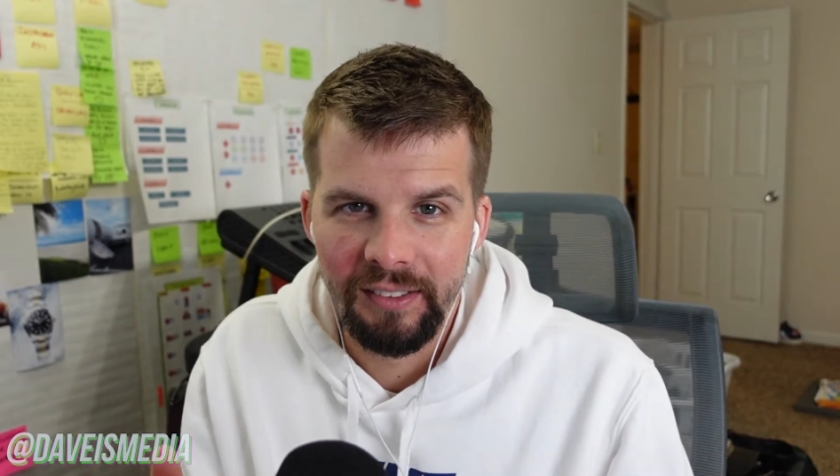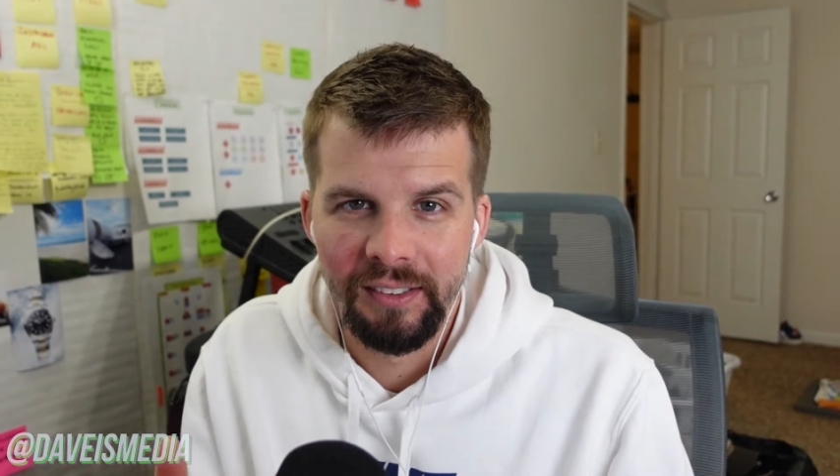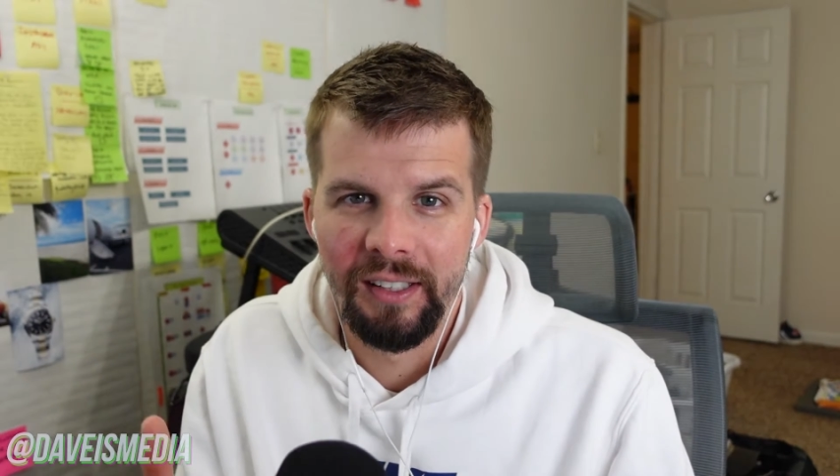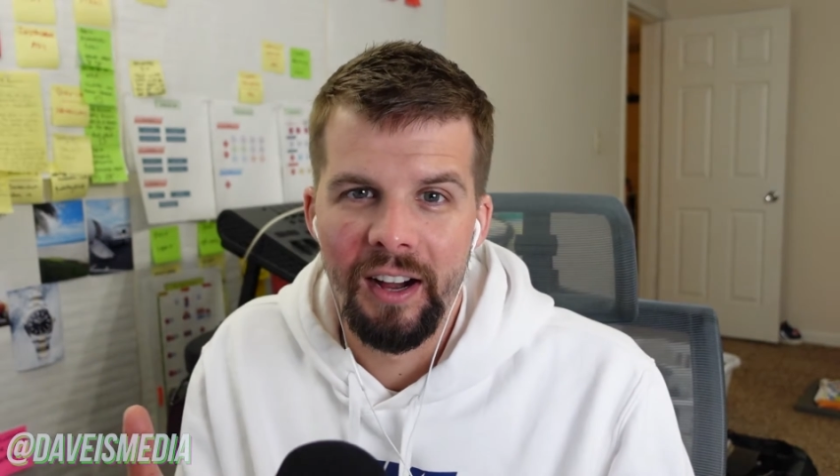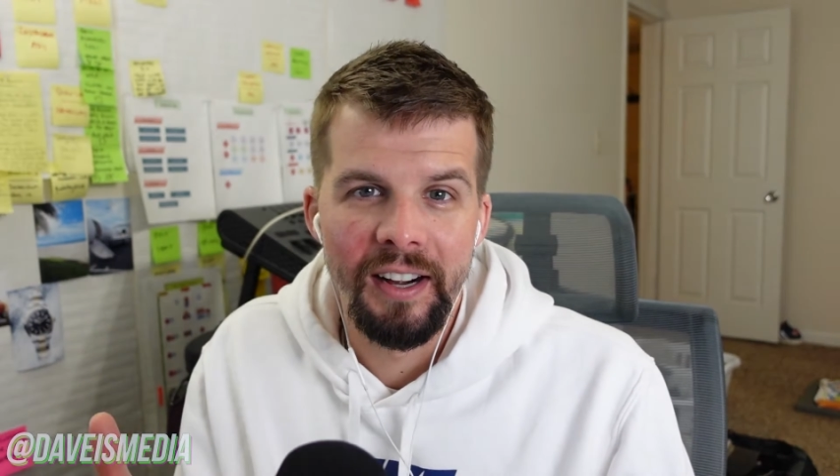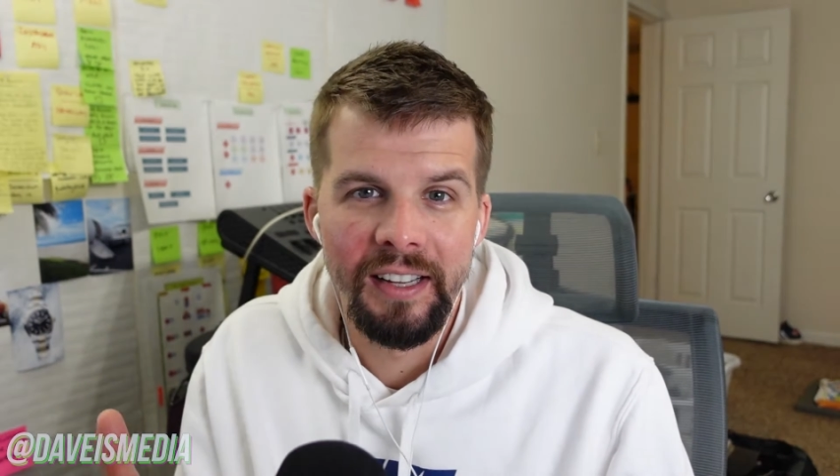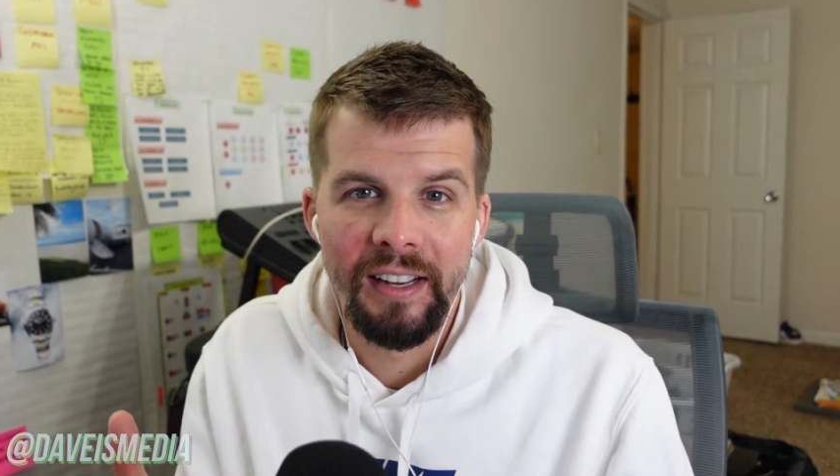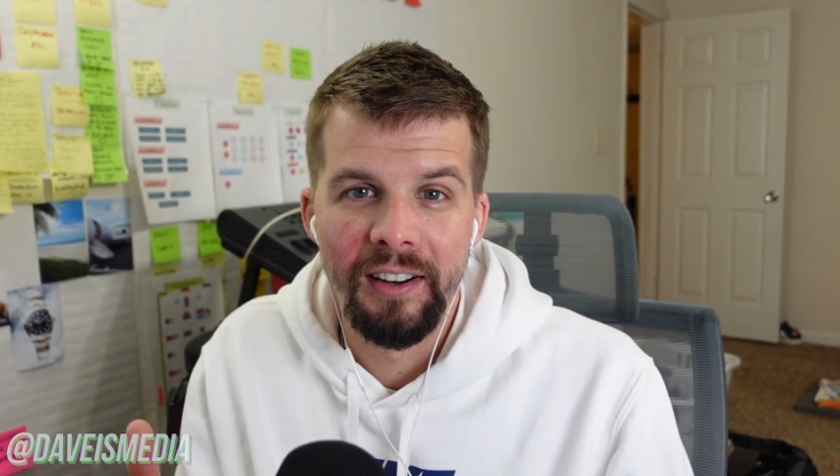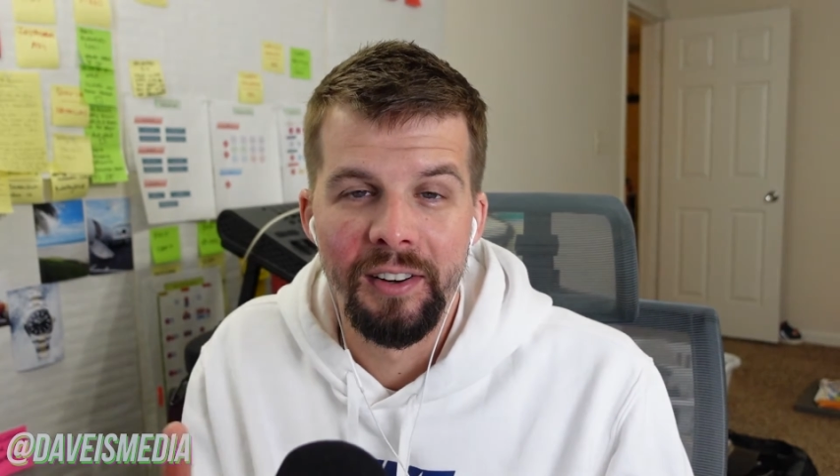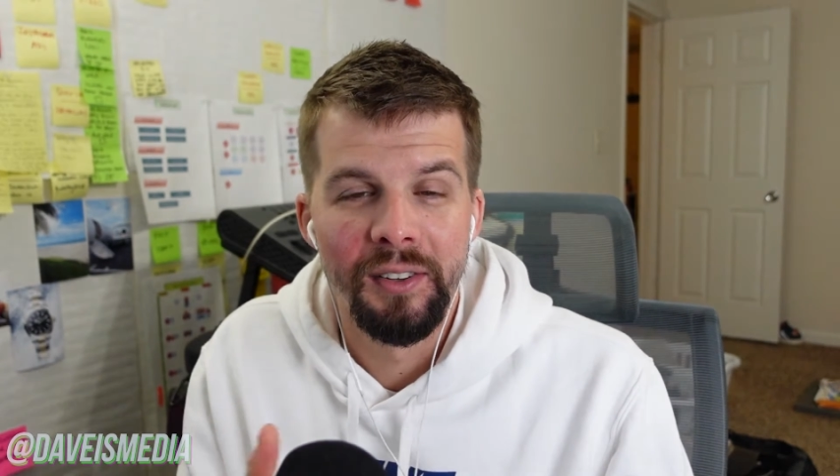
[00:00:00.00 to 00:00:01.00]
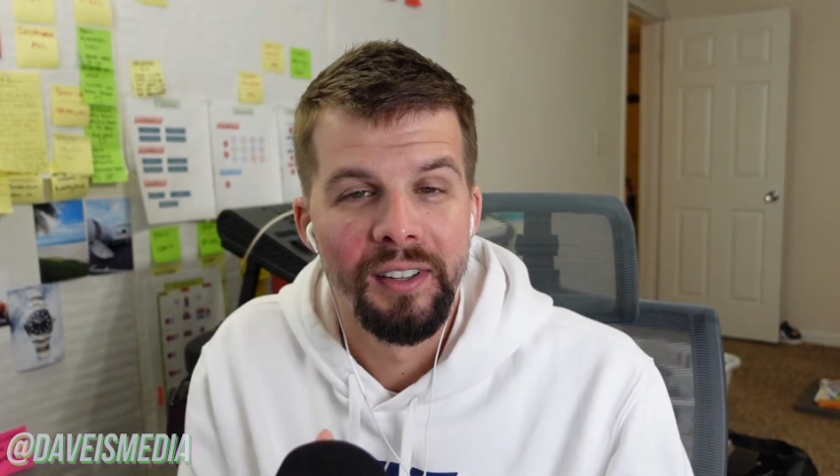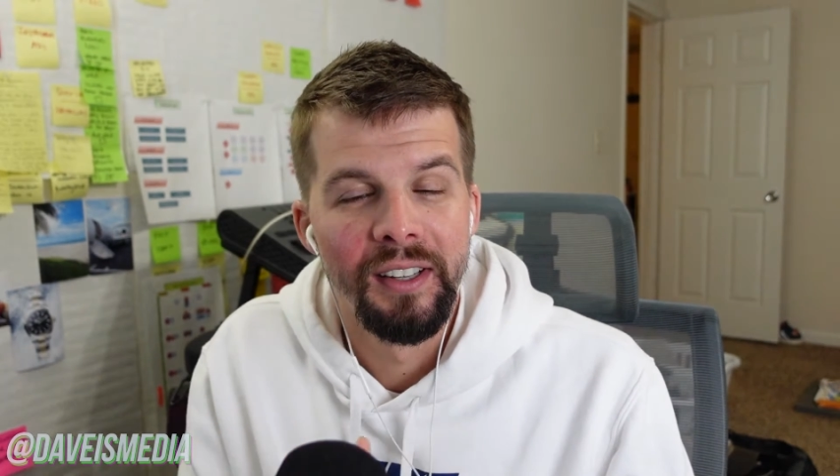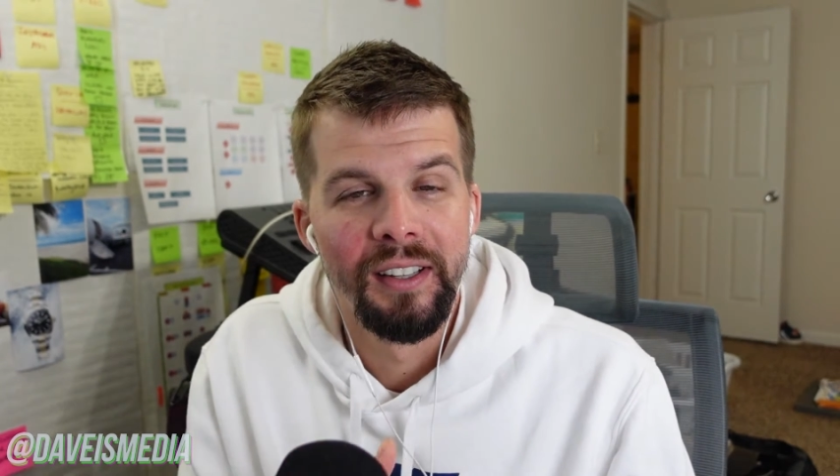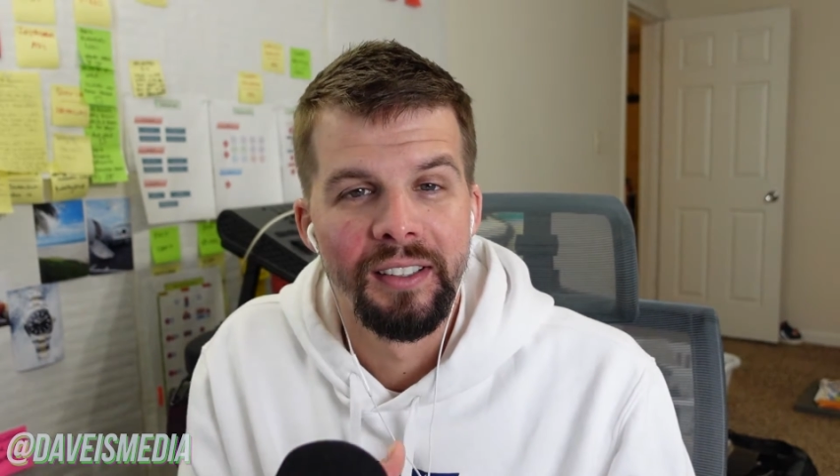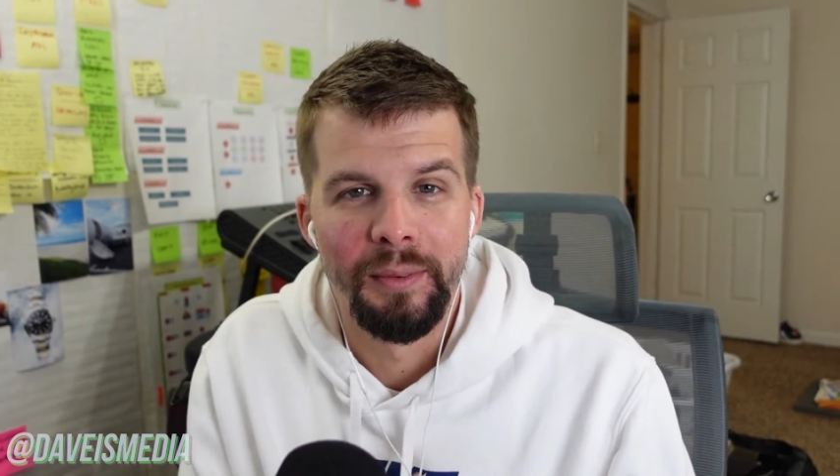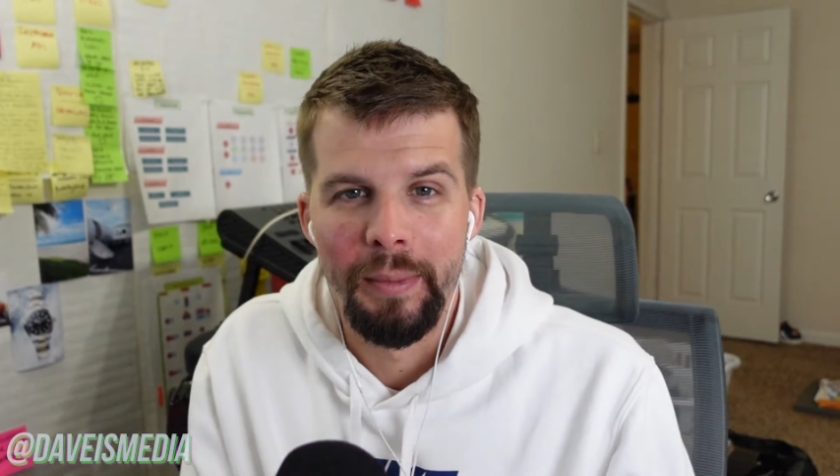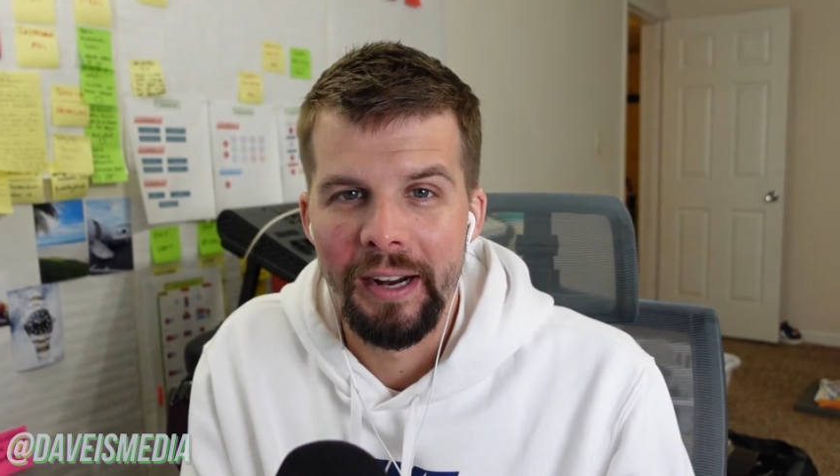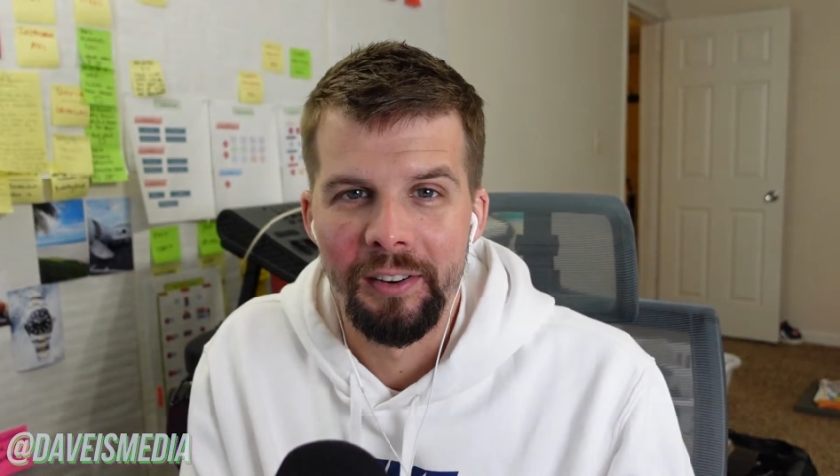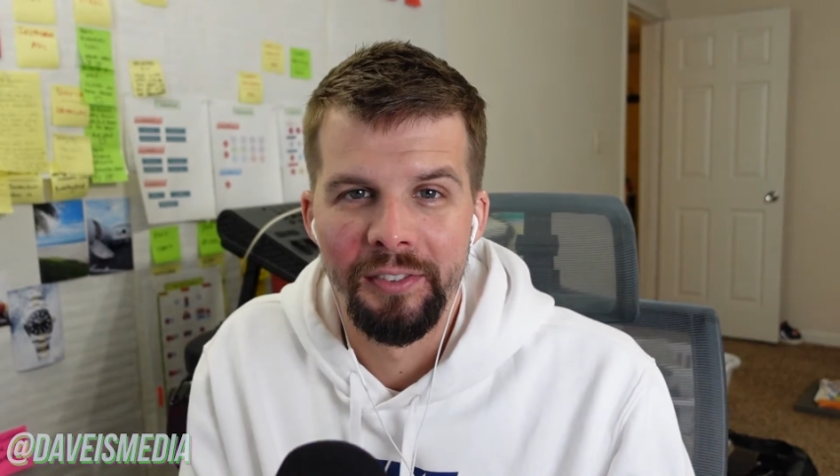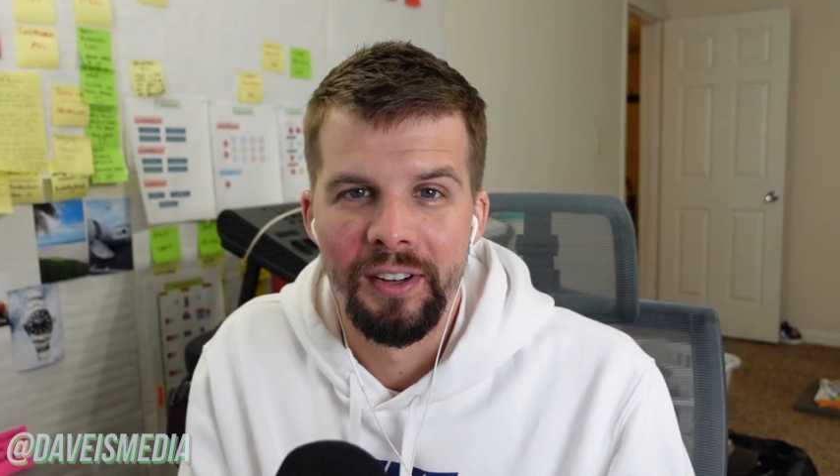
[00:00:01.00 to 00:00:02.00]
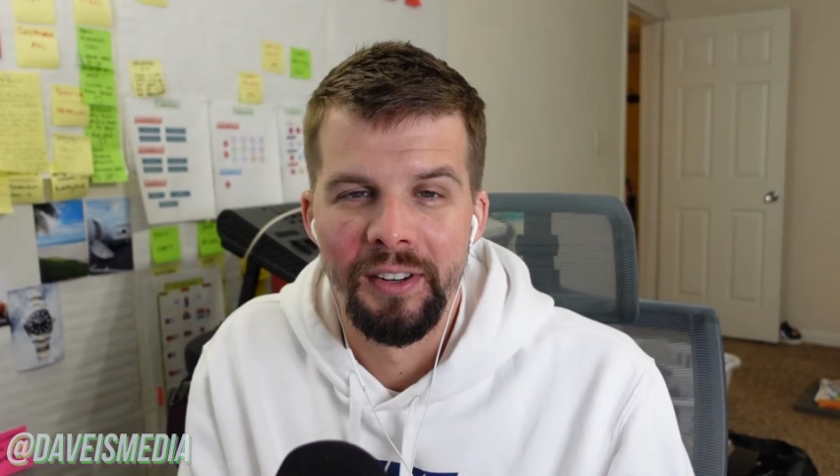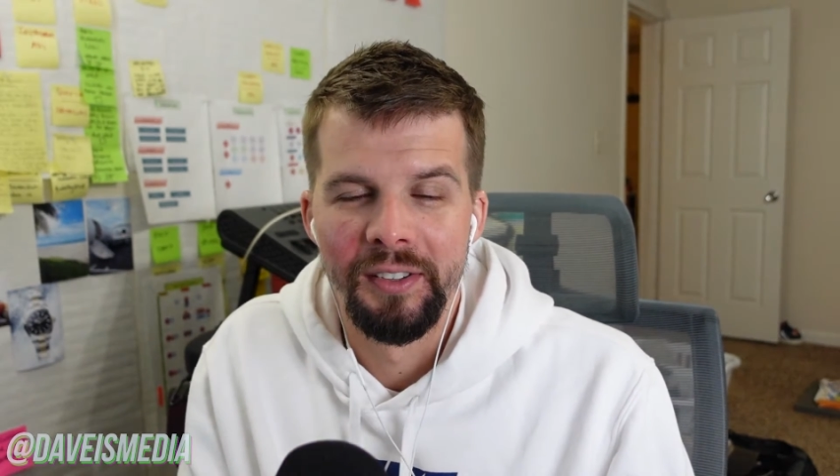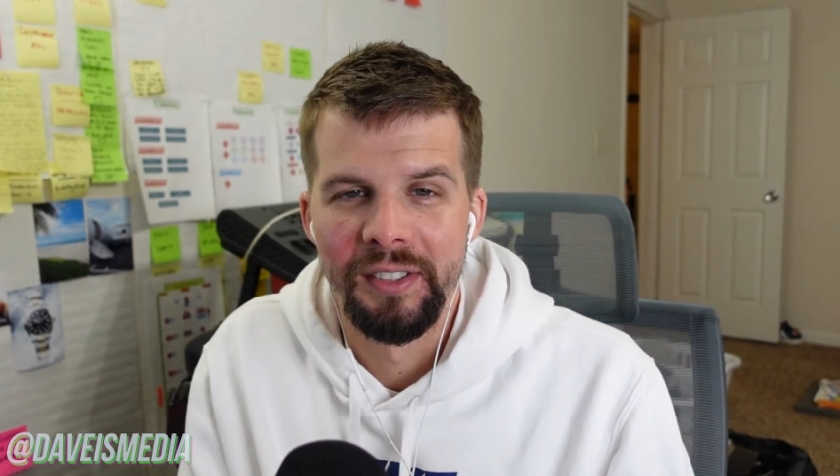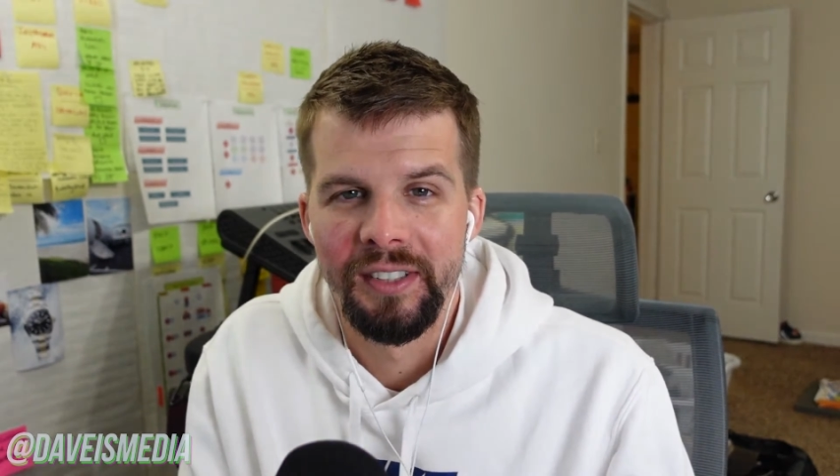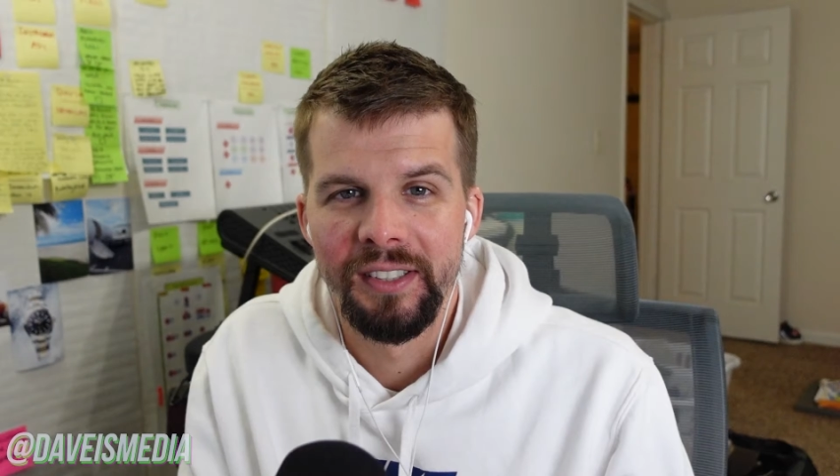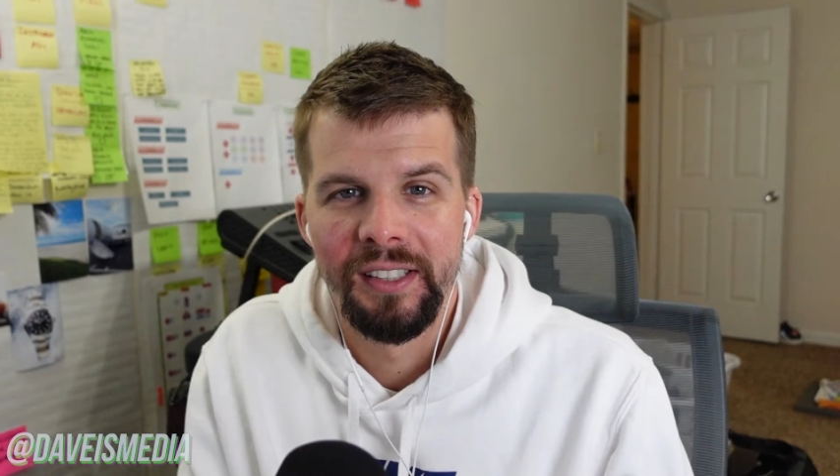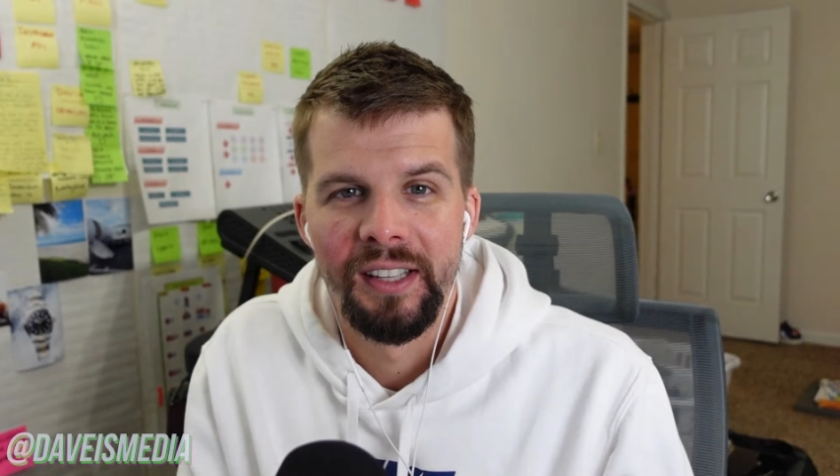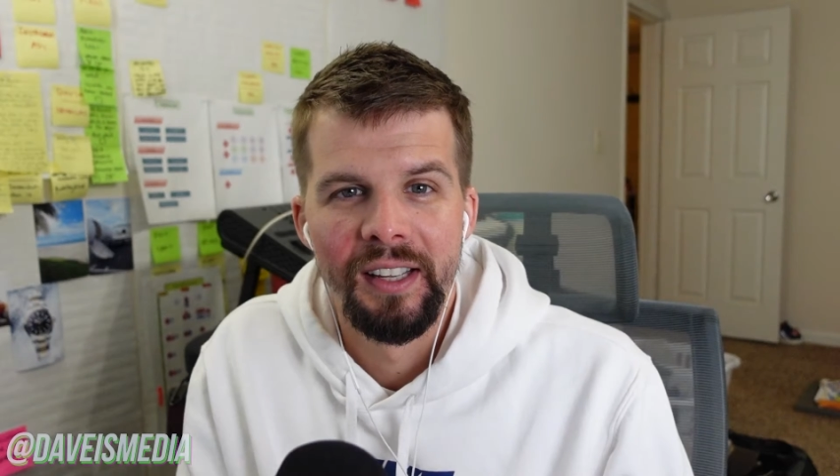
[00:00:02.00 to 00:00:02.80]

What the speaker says: The audio, the microphones,